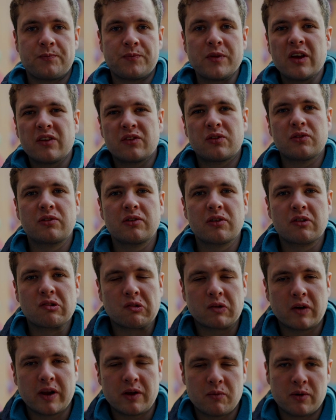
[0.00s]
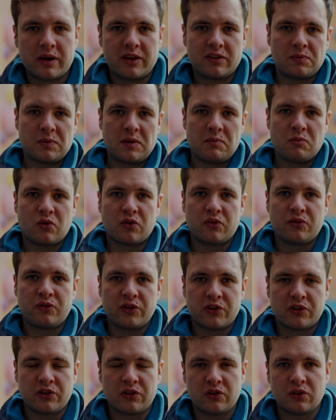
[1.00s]
It's also a great way to be more
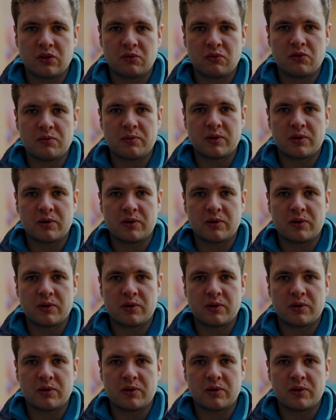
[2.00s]
efficient on the wall